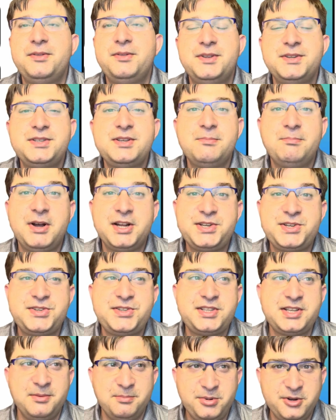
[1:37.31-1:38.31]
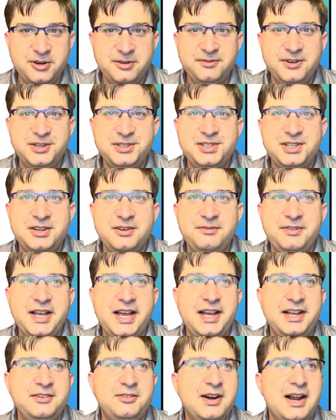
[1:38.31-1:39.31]
This is a much simpler version of
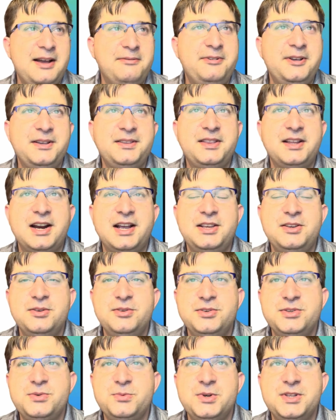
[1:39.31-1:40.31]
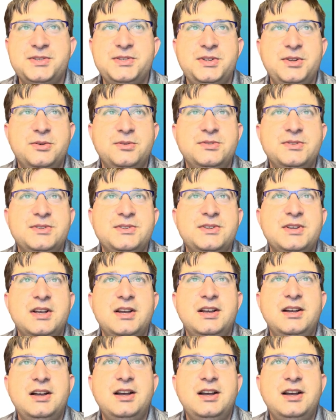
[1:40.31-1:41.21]
that graphic that I used with students.